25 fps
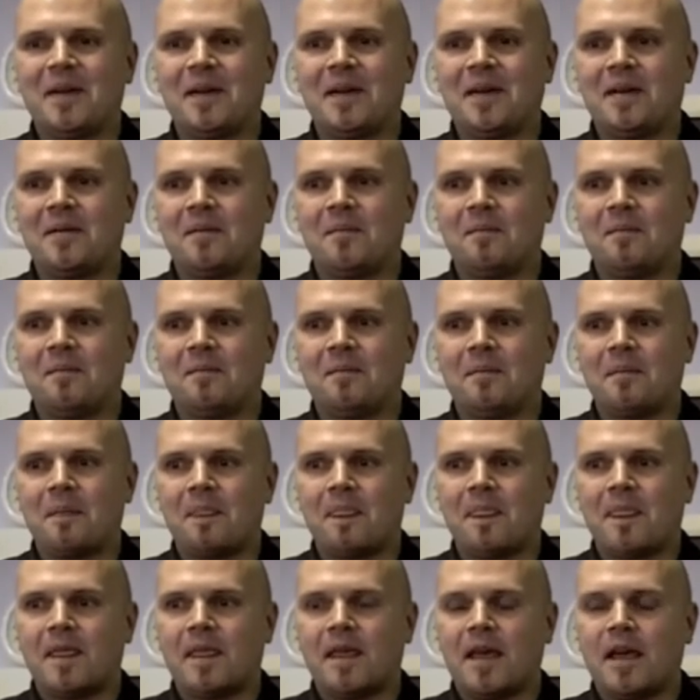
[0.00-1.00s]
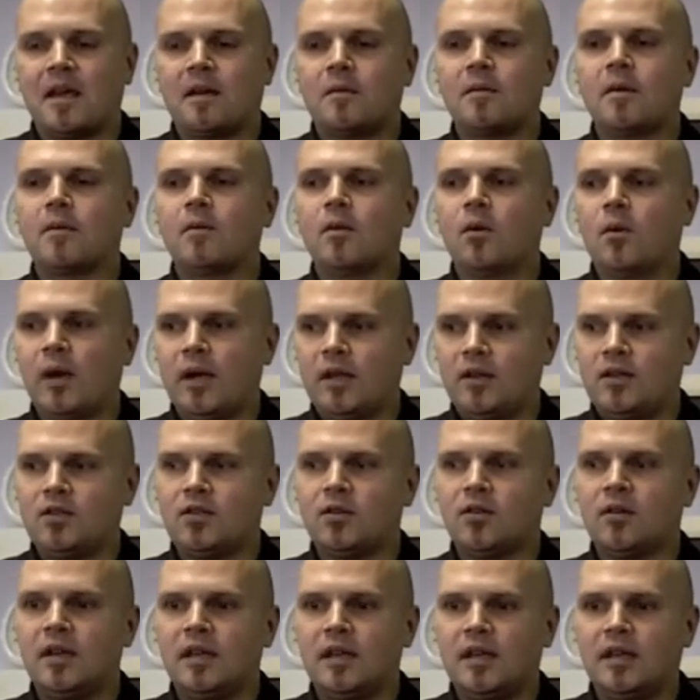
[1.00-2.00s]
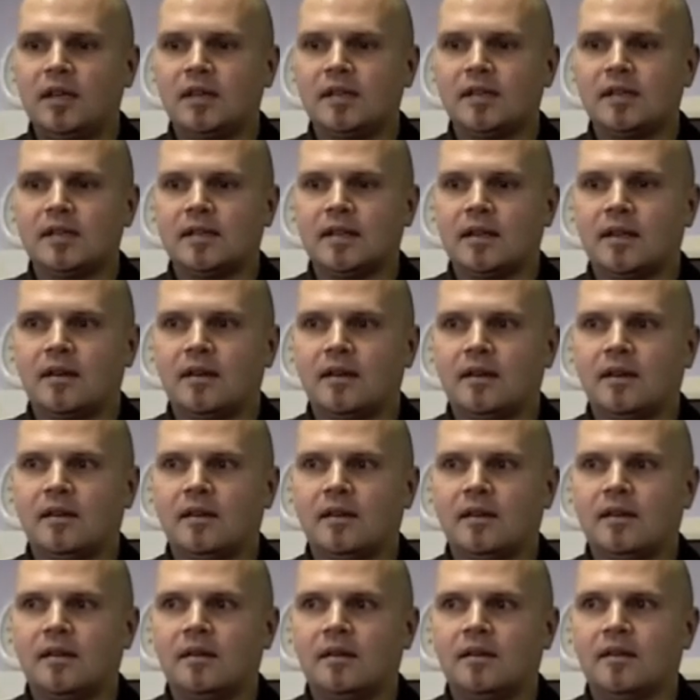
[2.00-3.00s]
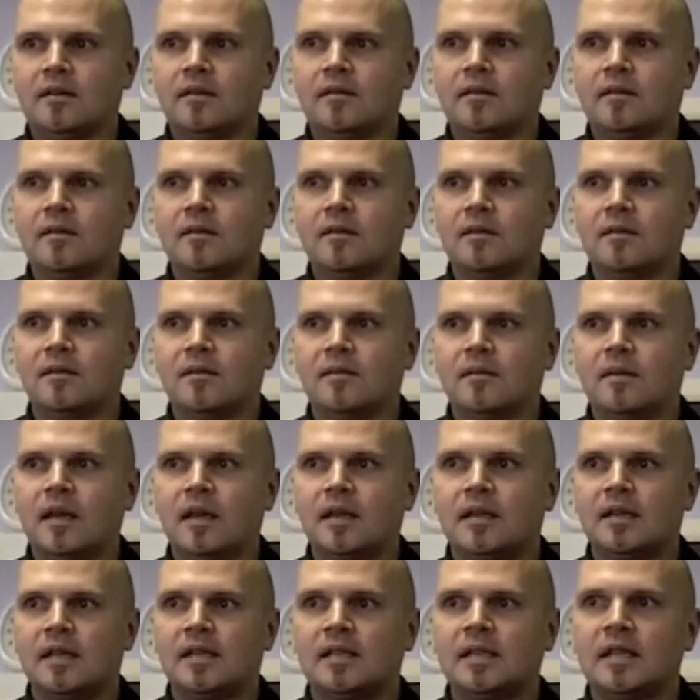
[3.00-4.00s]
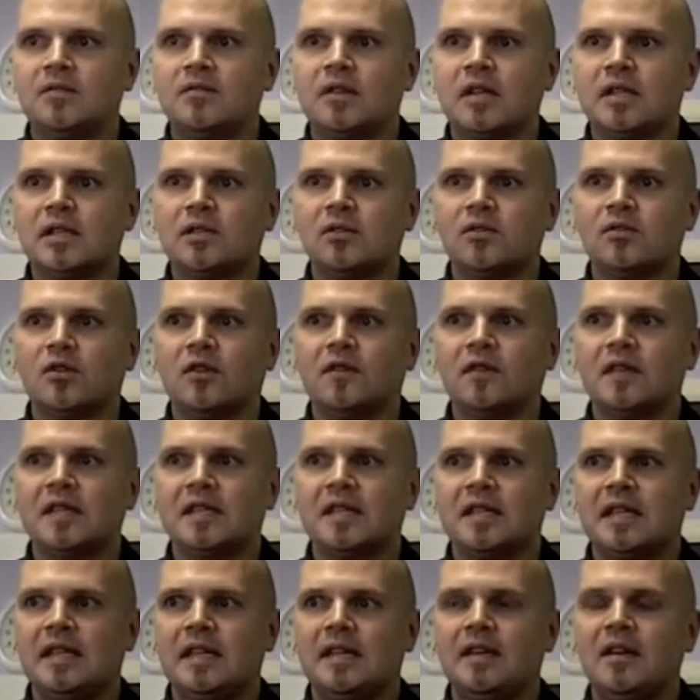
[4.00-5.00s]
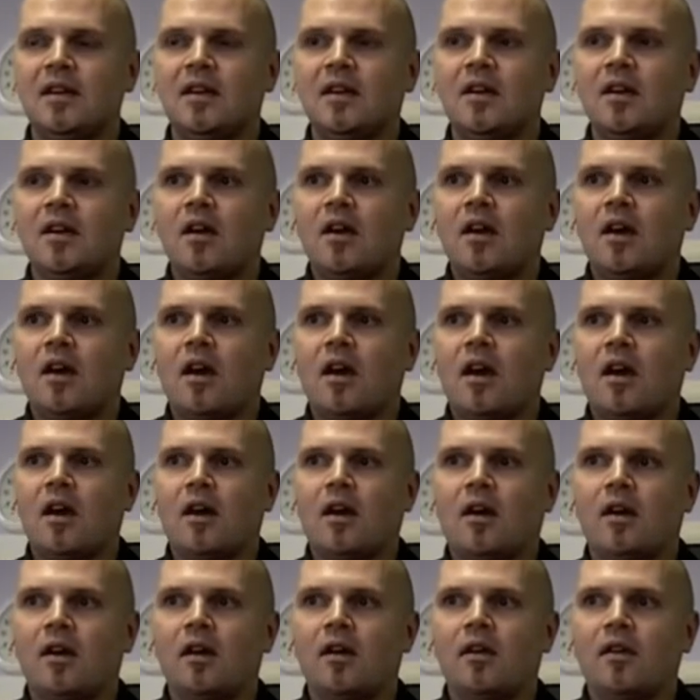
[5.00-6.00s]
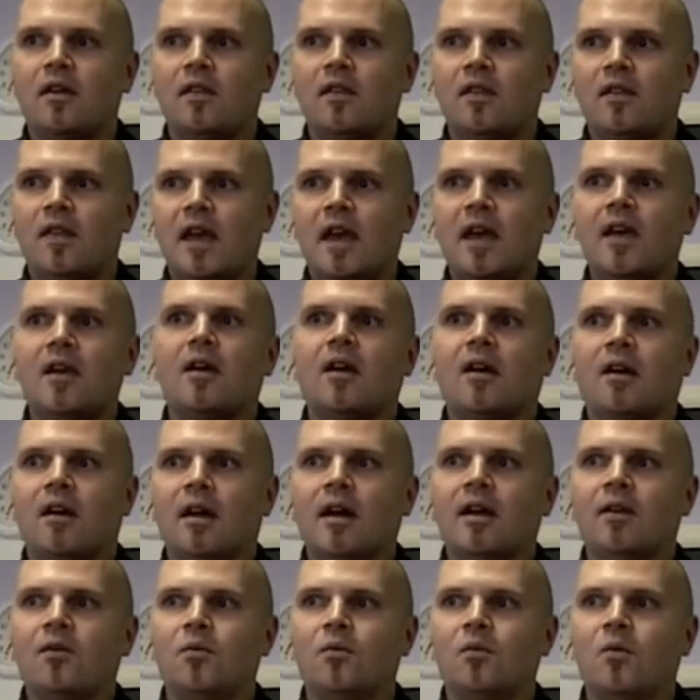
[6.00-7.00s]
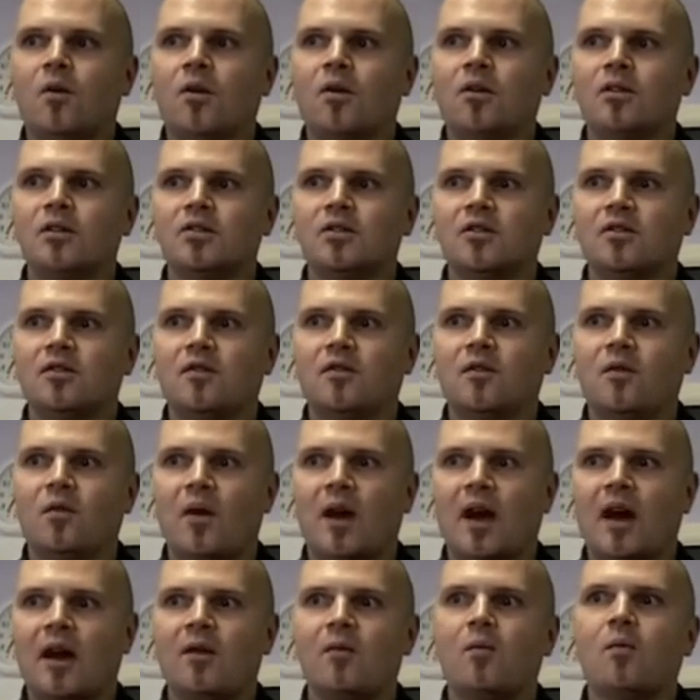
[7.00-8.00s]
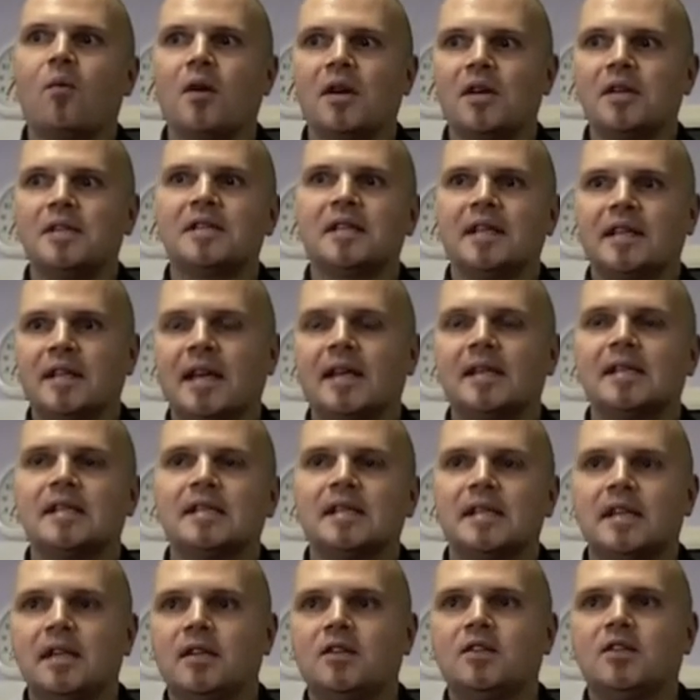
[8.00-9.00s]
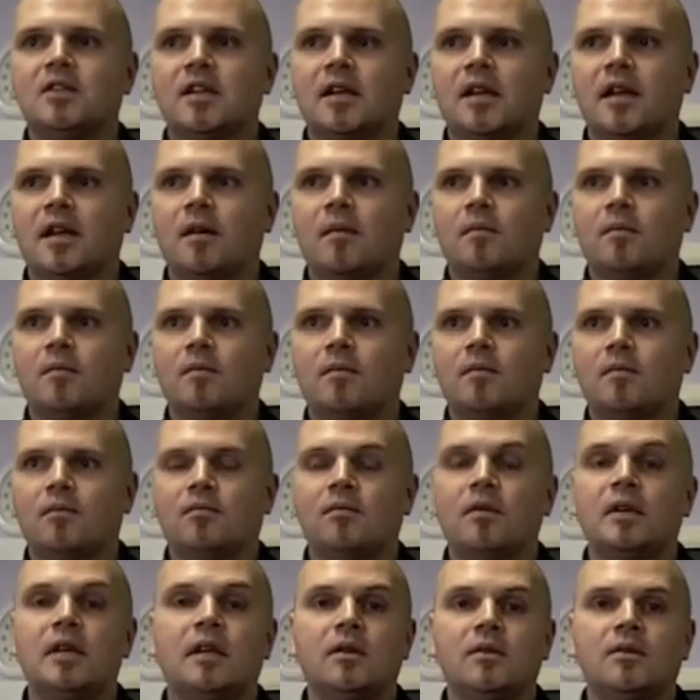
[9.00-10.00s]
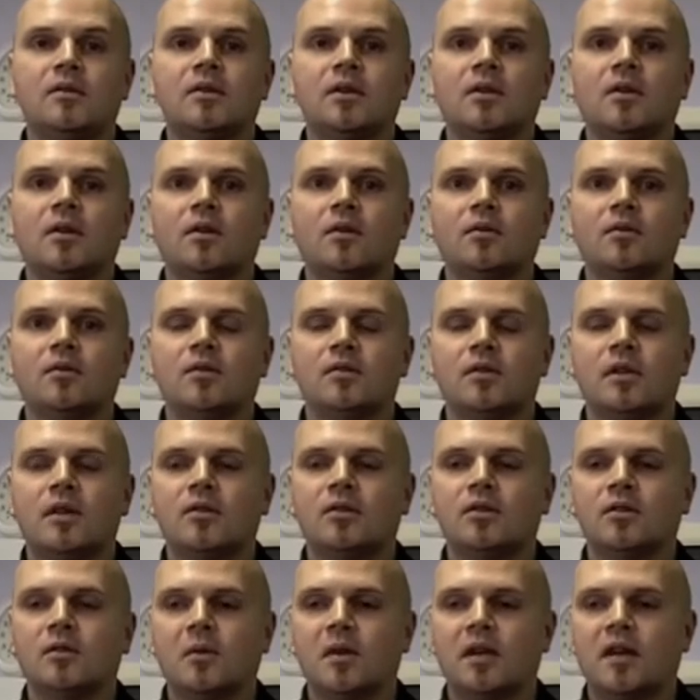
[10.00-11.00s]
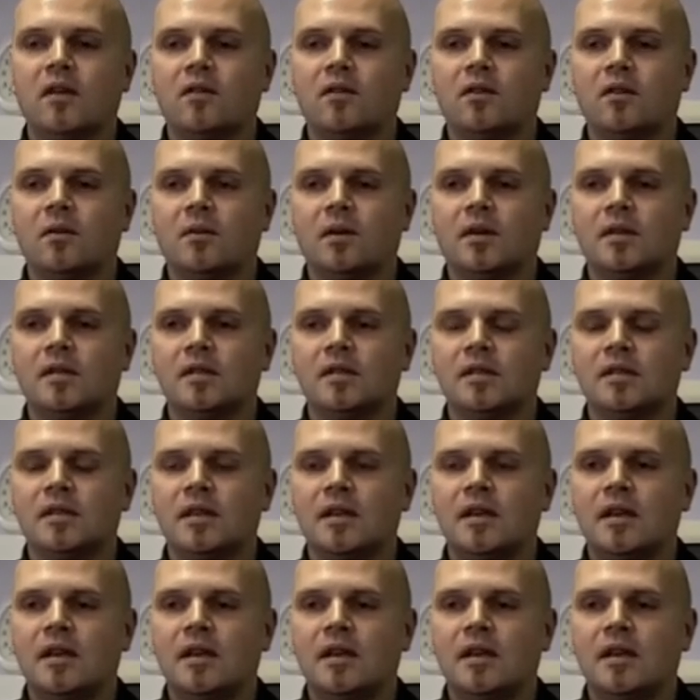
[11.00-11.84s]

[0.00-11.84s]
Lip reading: and I'm quite enjoying it. It's interesting sort of to see how they are and where sort of I was at that stage 3 years ago, 2 years ago, whatever it was.